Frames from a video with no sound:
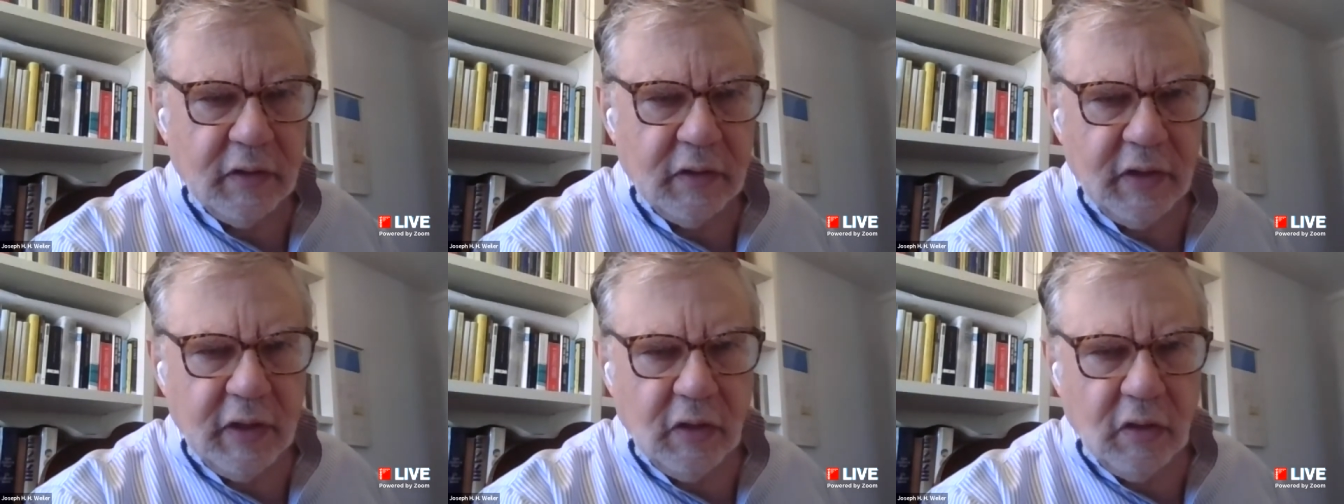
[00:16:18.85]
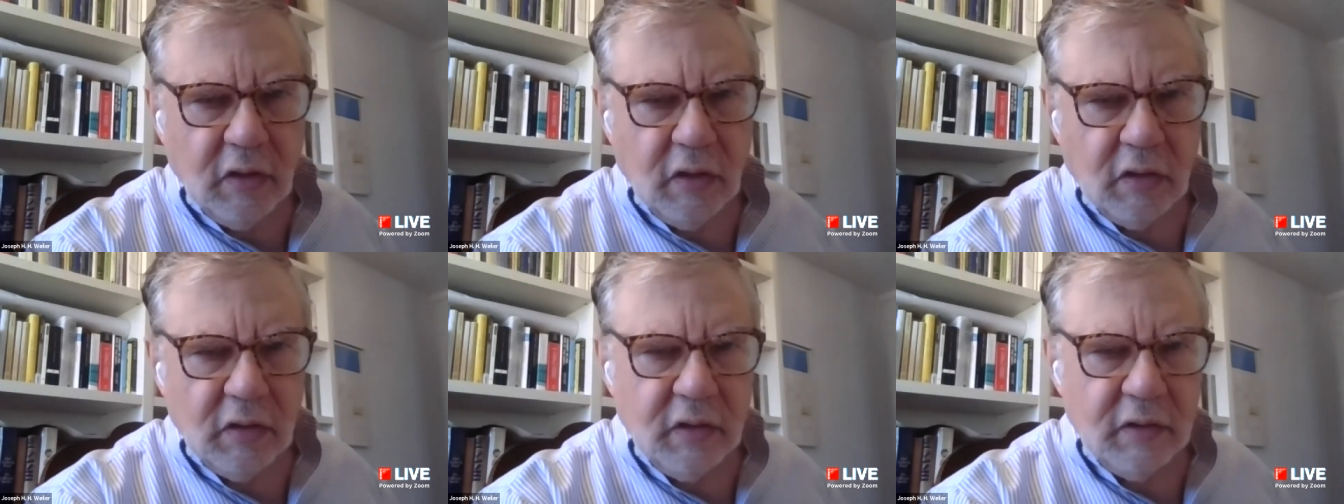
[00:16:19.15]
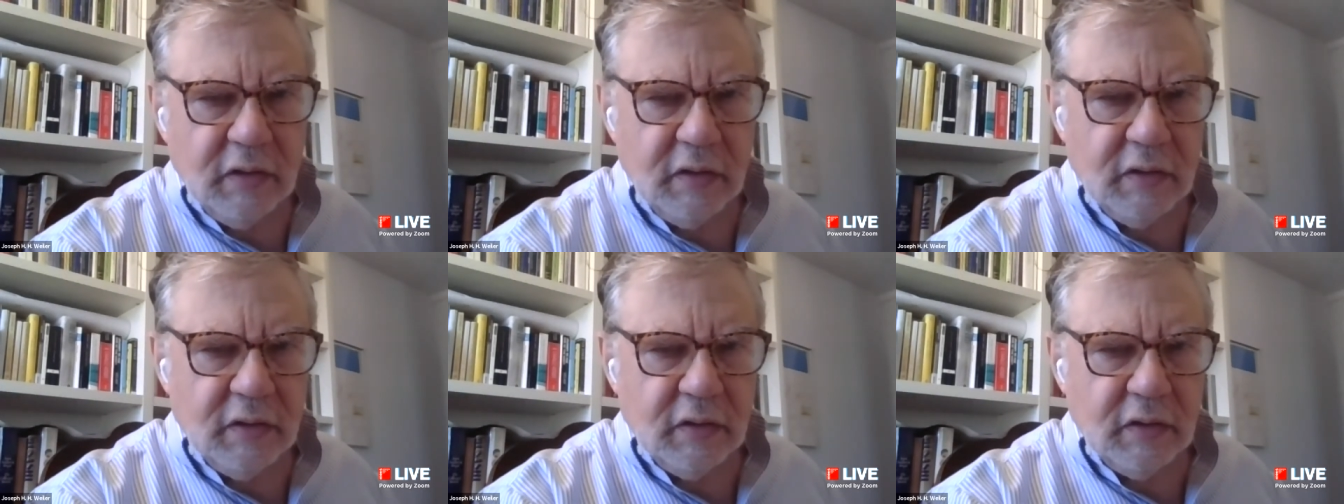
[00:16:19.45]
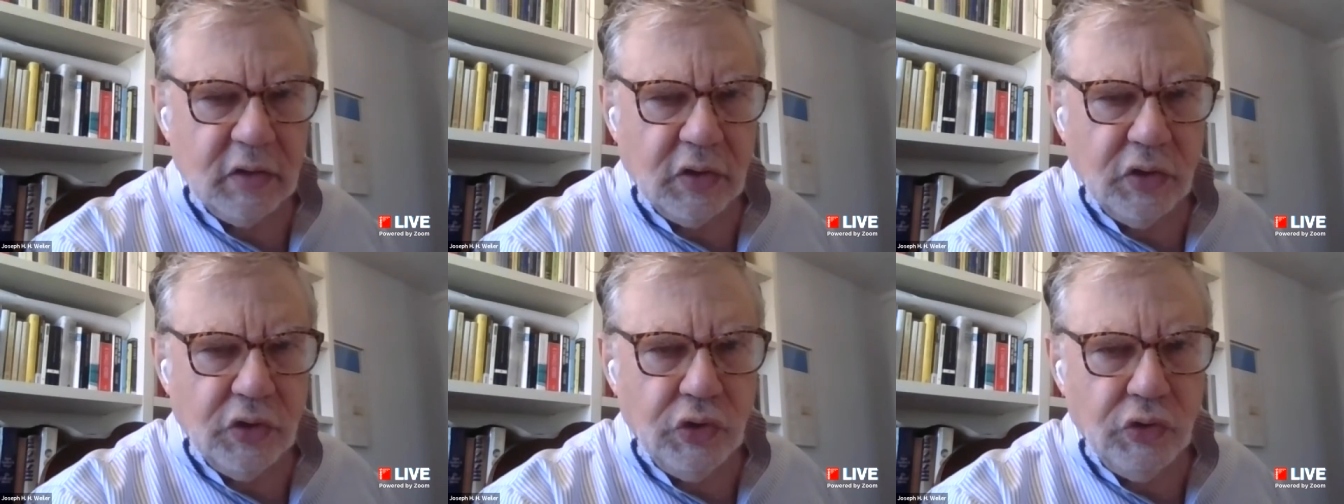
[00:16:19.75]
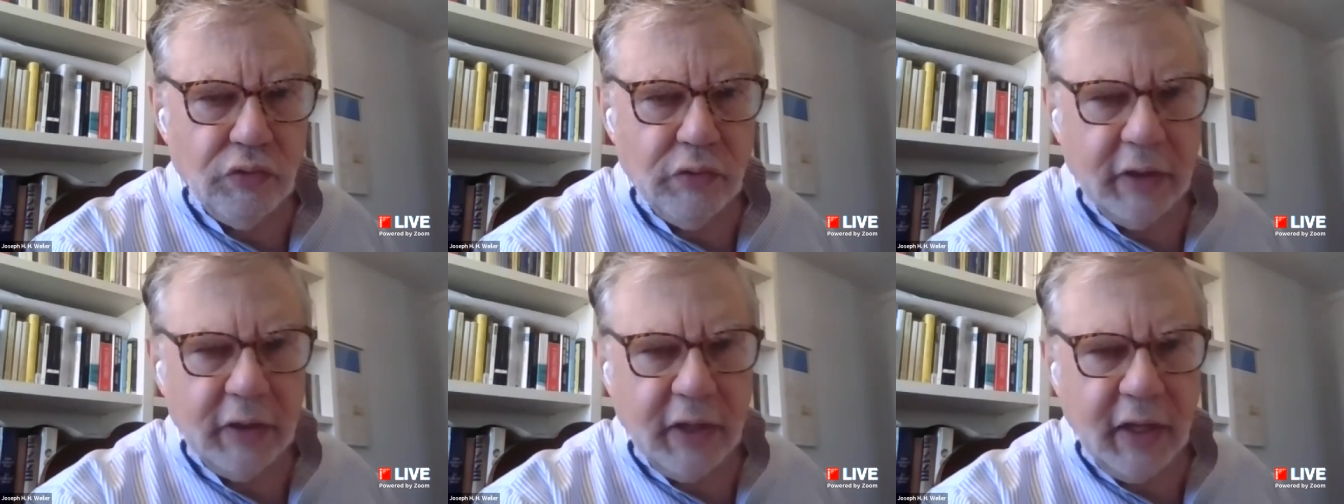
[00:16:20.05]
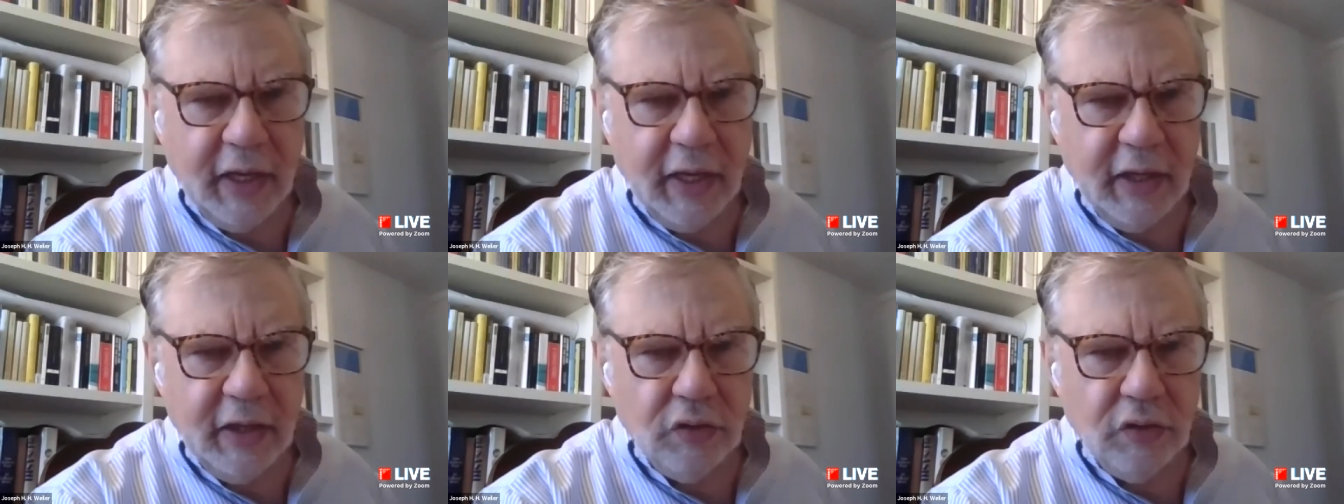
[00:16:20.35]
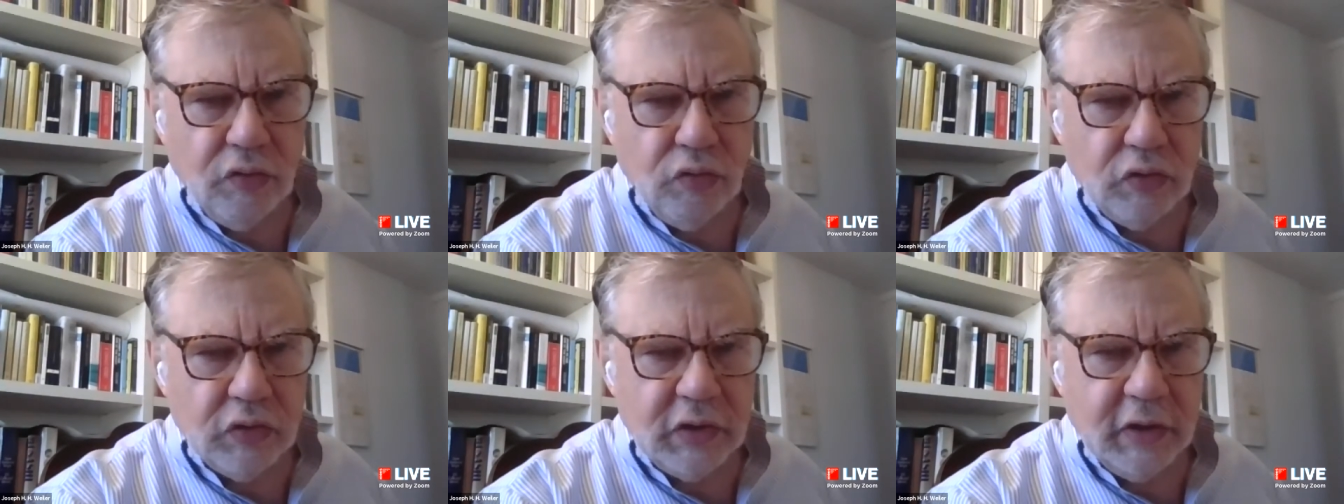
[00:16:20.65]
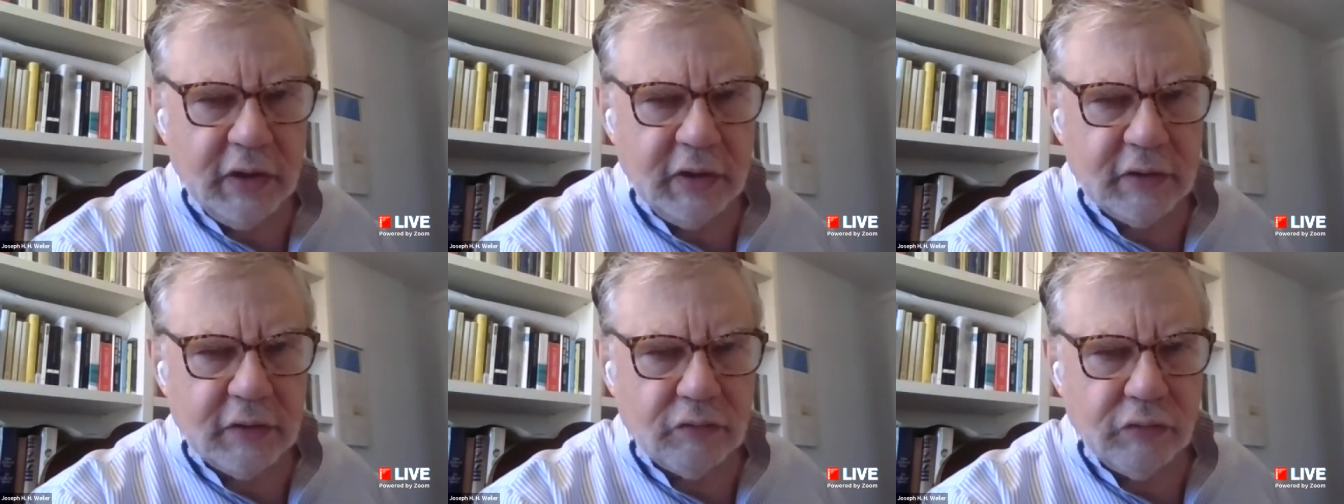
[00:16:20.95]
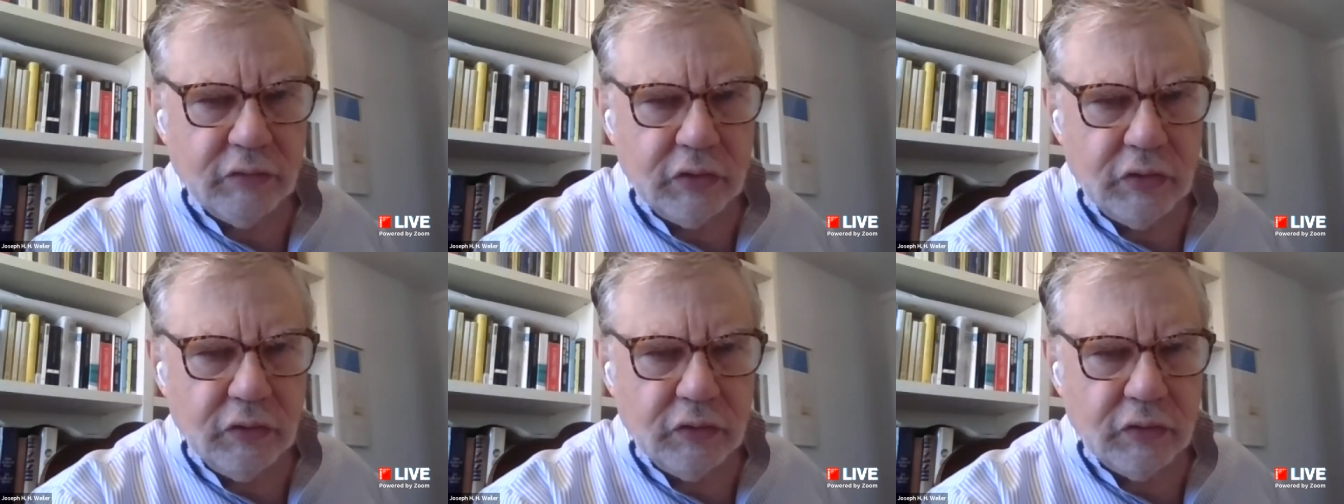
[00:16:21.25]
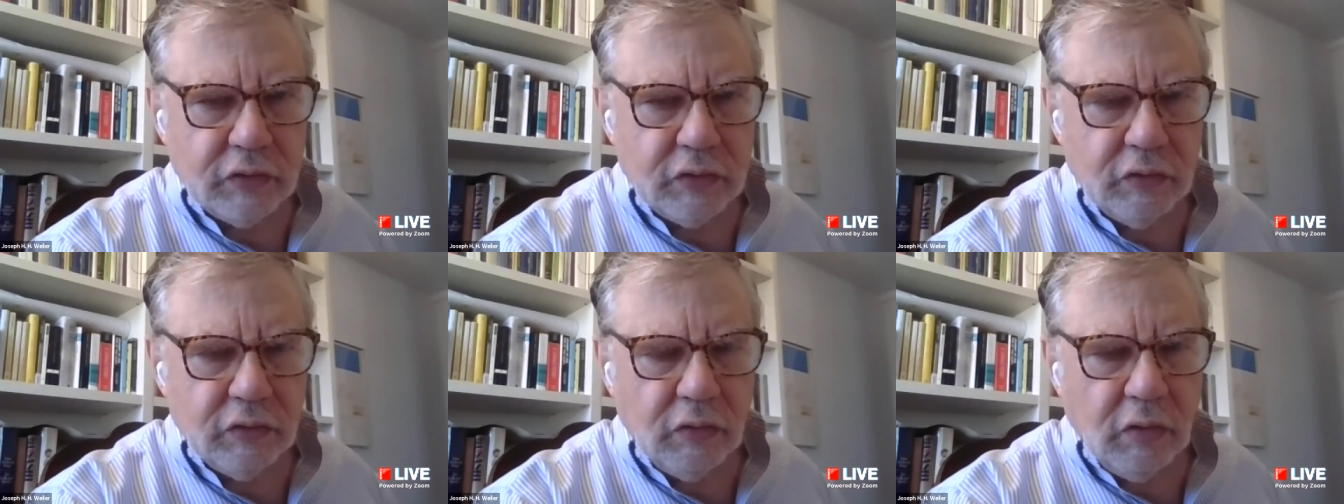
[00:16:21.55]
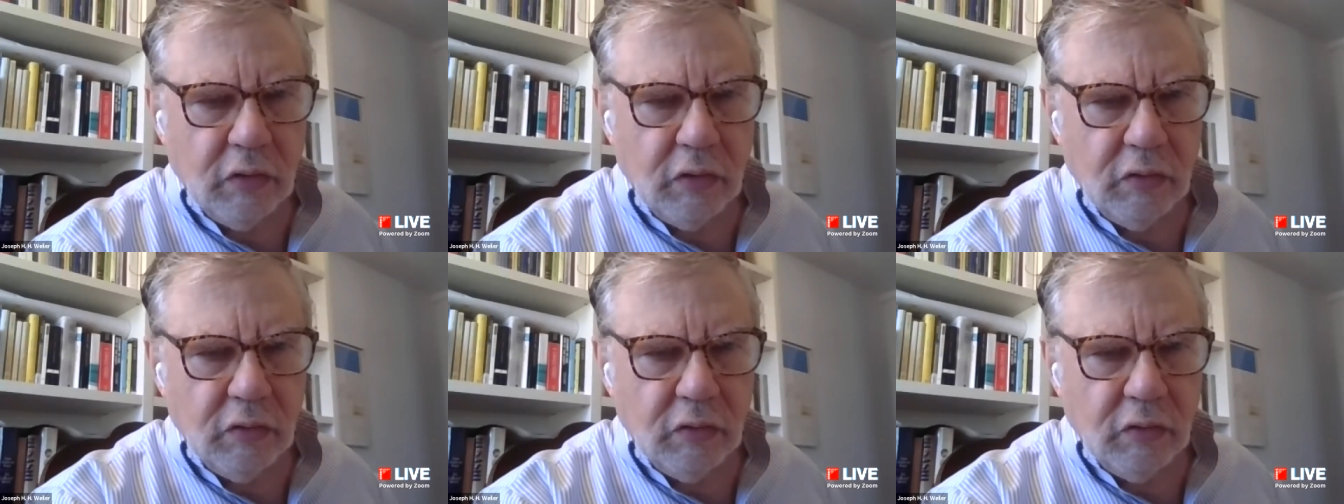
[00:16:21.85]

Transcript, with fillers: There are Q&A. Usually it's reduced to,